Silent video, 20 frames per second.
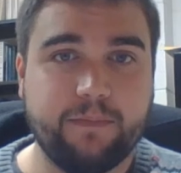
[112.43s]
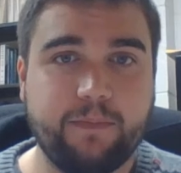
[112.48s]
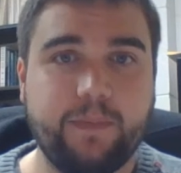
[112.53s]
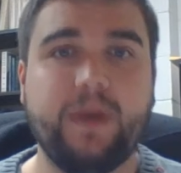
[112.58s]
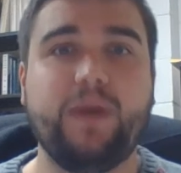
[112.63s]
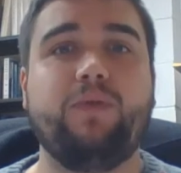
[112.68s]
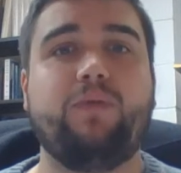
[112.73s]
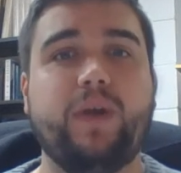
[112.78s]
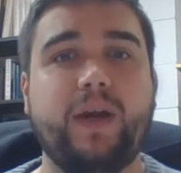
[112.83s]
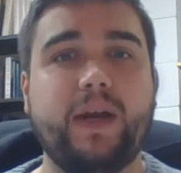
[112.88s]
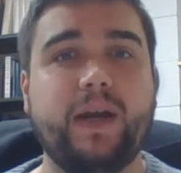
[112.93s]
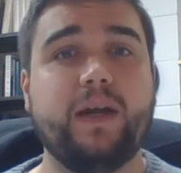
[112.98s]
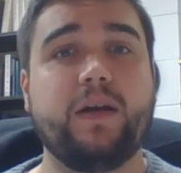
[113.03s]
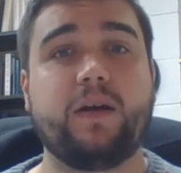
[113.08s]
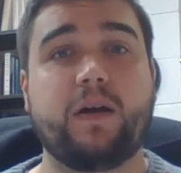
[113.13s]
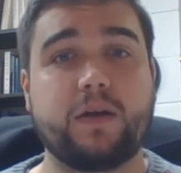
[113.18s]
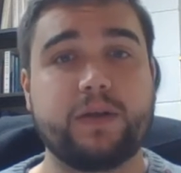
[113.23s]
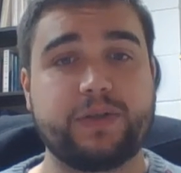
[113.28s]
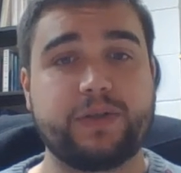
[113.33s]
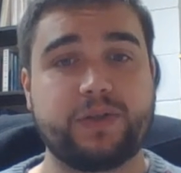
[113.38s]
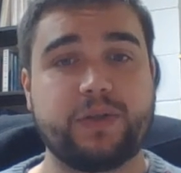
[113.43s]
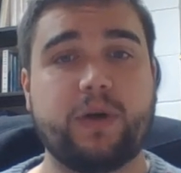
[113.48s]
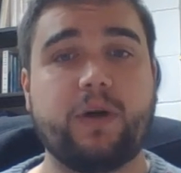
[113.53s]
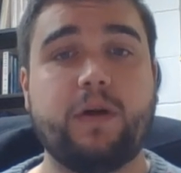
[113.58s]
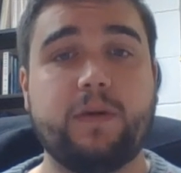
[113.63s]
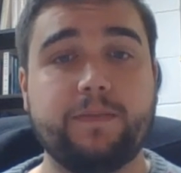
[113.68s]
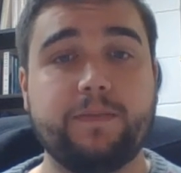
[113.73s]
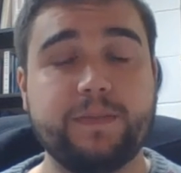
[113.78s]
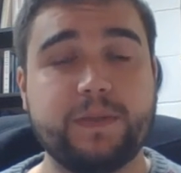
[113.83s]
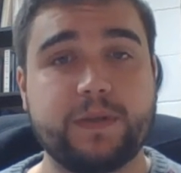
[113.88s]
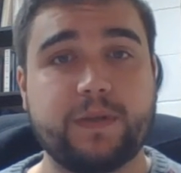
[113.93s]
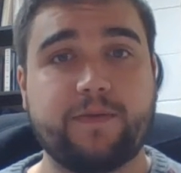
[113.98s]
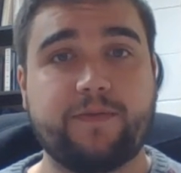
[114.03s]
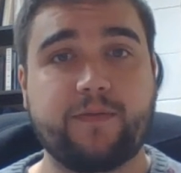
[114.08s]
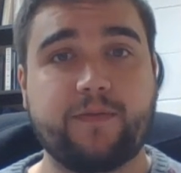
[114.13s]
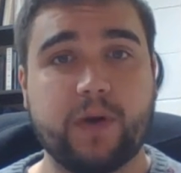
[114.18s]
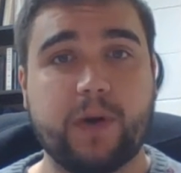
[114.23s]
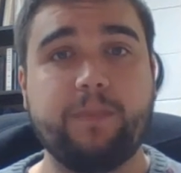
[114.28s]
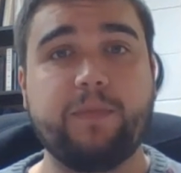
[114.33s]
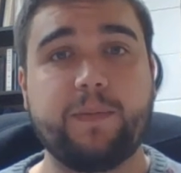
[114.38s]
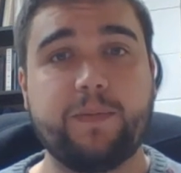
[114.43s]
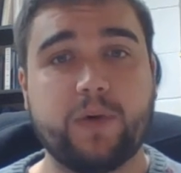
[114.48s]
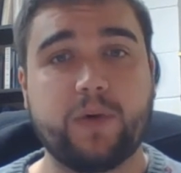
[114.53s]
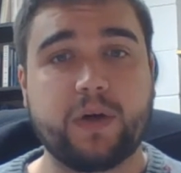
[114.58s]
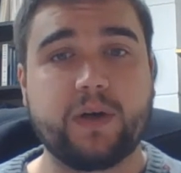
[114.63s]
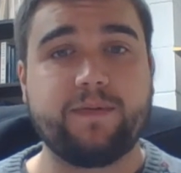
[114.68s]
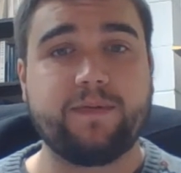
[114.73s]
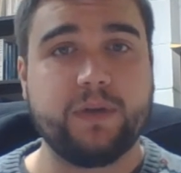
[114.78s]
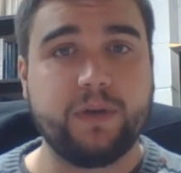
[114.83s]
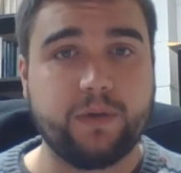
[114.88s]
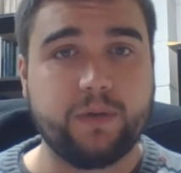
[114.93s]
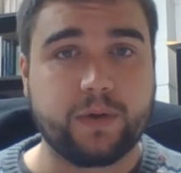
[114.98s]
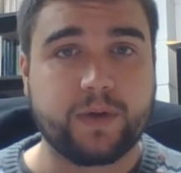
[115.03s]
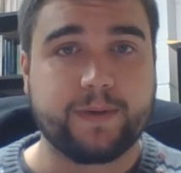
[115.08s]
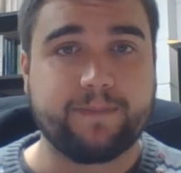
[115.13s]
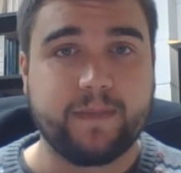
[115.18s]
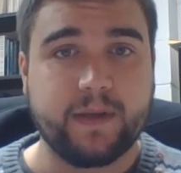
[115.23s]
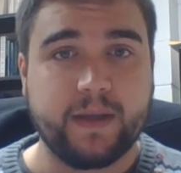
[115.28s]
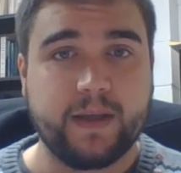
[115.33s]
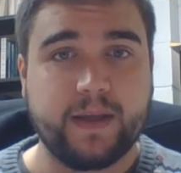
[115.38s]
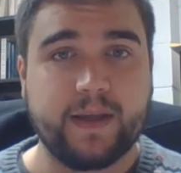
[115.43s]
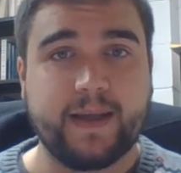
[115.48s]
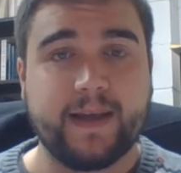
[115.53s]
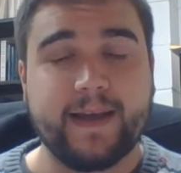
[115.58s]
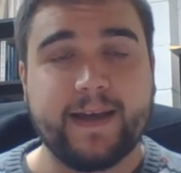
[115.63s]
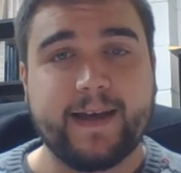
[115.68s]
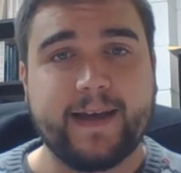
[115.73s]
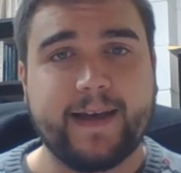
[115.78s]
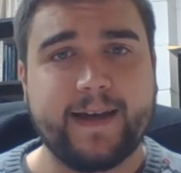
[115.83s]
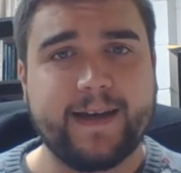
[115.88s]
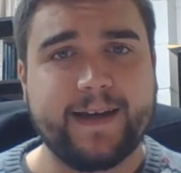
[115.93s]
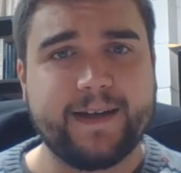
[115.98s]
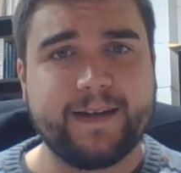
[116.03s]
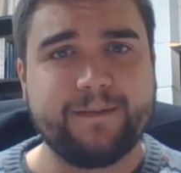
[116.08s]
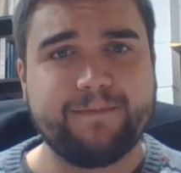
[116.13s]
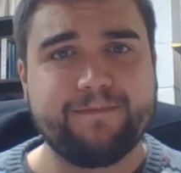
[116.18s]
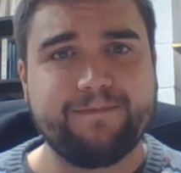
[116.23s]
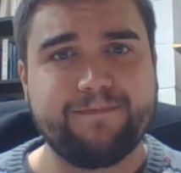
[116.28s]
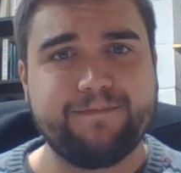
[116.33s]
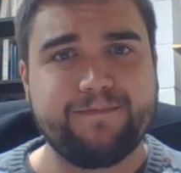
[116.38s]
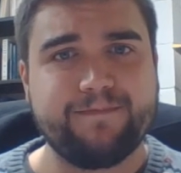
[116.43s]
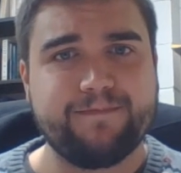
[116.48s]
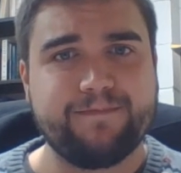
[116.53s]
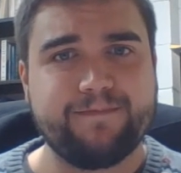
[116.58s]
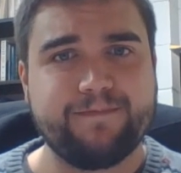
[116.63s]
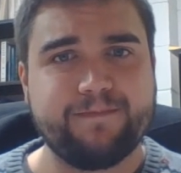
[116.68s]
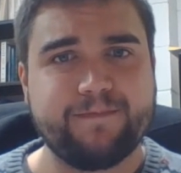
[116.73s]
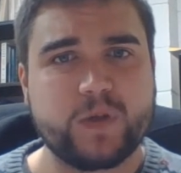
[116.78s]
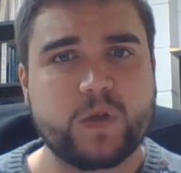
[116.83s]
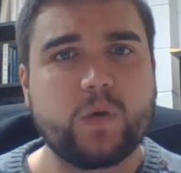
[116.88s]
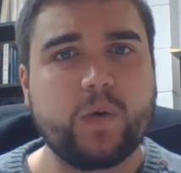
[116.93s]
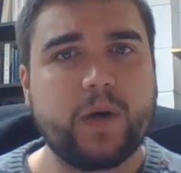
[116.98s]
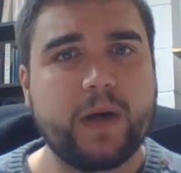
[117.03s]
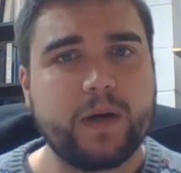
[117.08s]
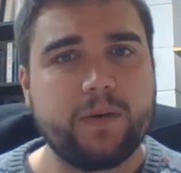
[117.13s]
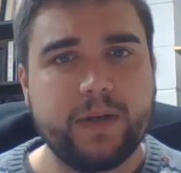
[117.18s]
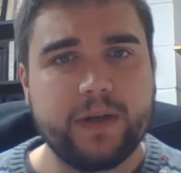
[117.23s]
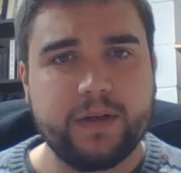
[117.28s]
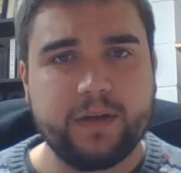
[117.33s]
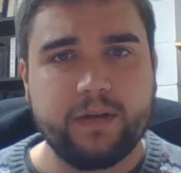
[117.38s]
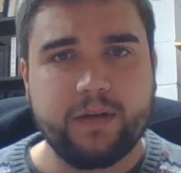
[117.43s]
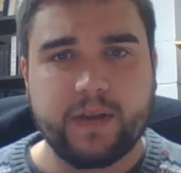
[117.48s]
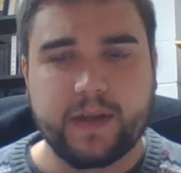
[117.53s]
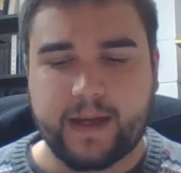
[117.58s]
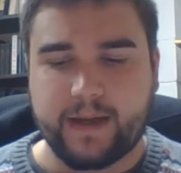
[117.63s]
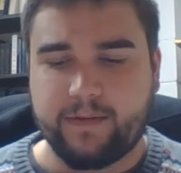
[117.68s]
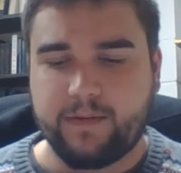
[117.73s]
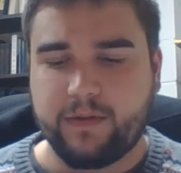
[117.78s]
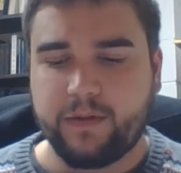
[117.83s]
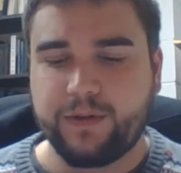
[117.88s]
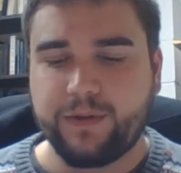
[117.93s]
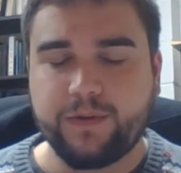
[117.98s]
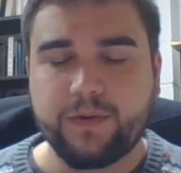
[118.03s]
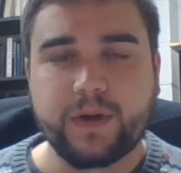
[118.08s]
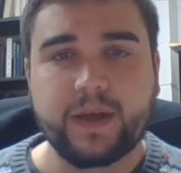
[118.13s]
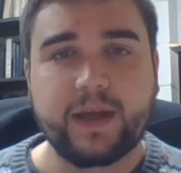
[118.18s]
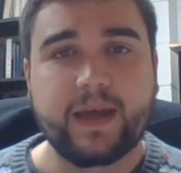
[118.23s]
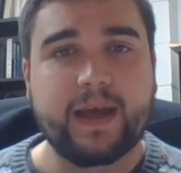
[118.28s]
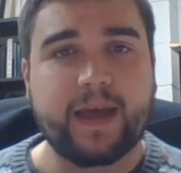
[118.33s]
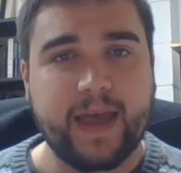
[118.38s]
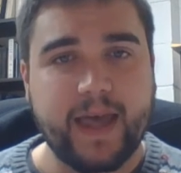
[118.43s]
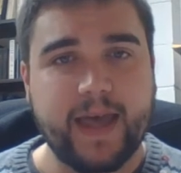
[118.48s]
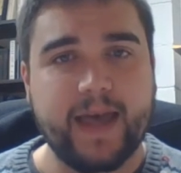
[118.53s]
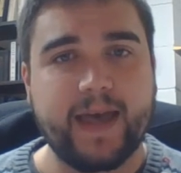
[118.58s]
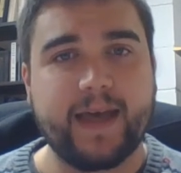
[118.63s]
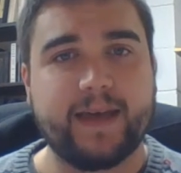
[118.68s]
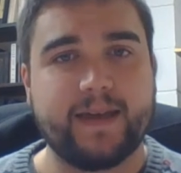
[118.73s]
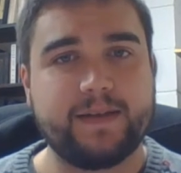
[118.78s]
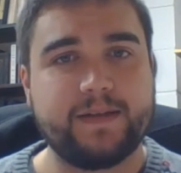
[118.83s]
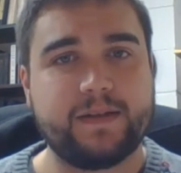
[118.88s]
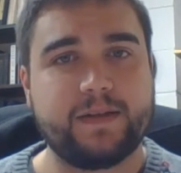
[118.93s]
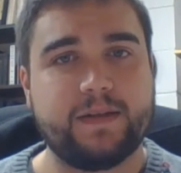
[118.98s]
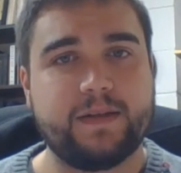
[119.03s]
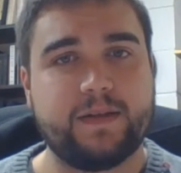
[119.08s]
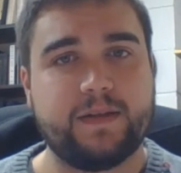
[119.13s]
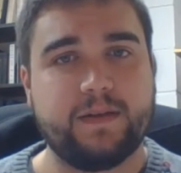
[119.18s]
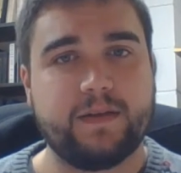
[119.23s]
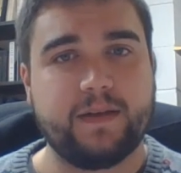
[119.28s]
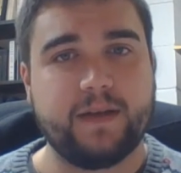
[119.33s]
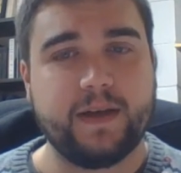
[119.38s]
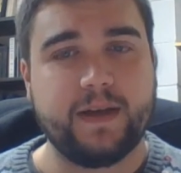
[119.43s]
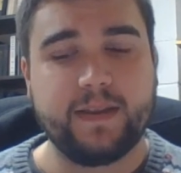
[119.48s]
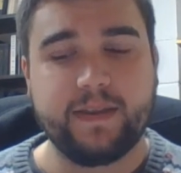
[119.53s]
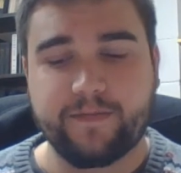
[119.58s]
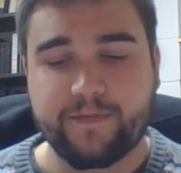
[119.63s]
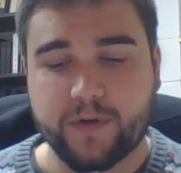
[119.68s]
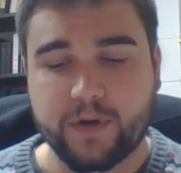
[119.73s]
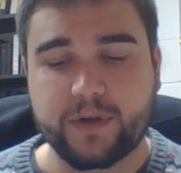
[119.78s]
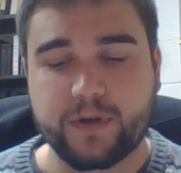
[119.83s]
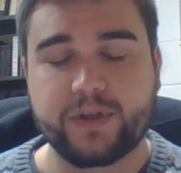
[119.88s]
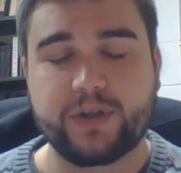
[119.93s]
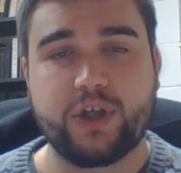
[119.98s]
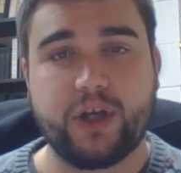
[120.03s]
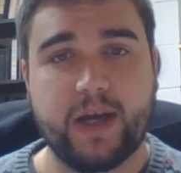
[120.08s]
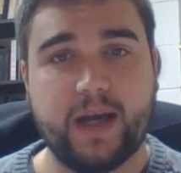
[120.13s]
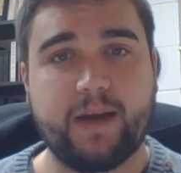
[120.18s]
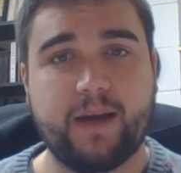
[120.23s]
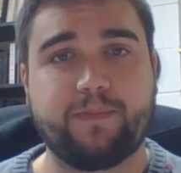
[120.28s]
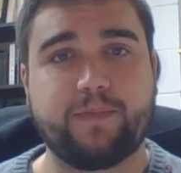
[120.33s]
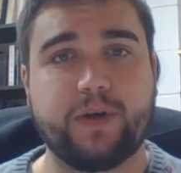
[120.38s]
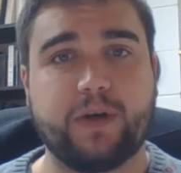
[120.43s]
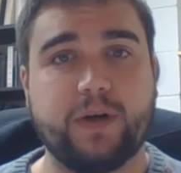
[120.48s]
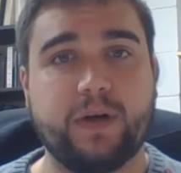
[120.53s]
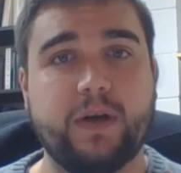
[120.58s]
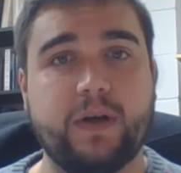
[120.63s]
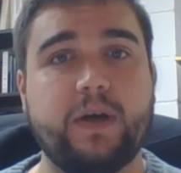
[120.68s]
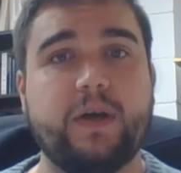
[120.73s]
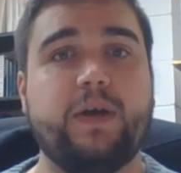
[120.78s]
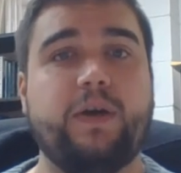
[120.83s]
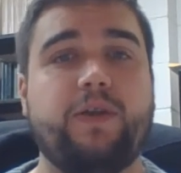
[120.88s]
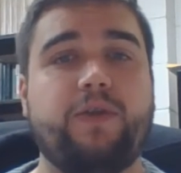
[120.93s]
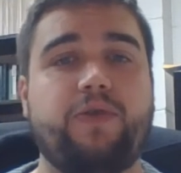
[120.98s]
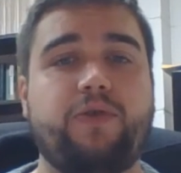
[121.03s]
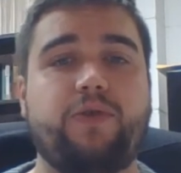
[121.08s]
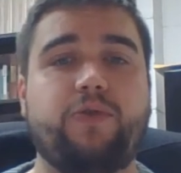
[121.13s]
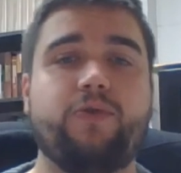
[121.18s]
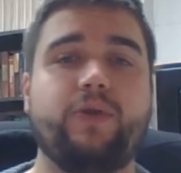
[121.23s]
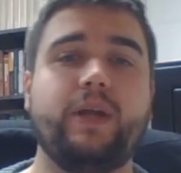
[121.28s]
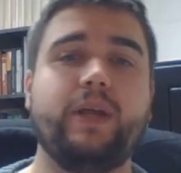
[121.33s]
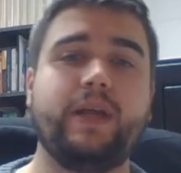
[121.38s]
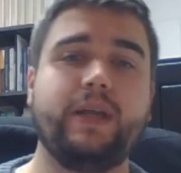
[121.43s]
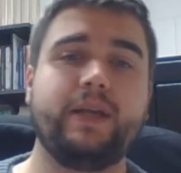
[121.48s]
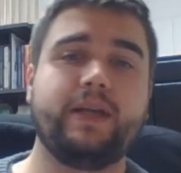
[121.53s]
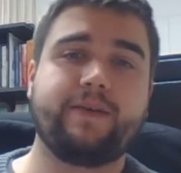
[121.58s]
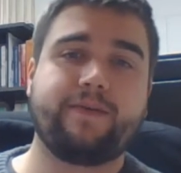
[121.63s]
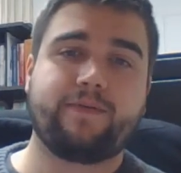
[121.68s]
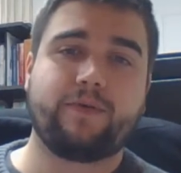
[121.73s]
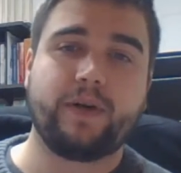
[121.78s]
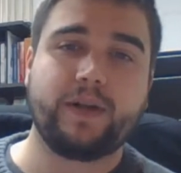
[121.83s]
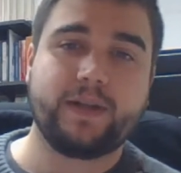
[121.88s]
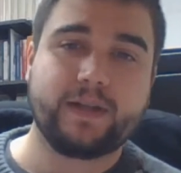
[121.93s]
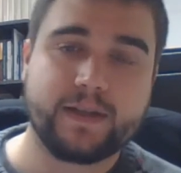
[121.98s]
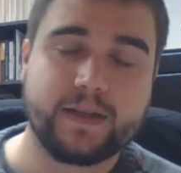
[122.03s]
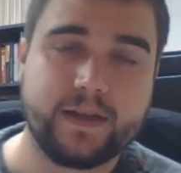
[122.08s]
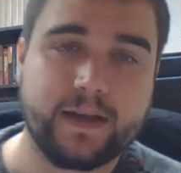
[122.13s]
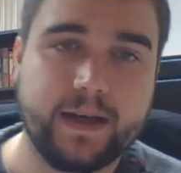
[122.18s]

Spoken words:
be reading our Psalms from the book of Luke. So why do we do that? Luke has, in the first chapter, three different,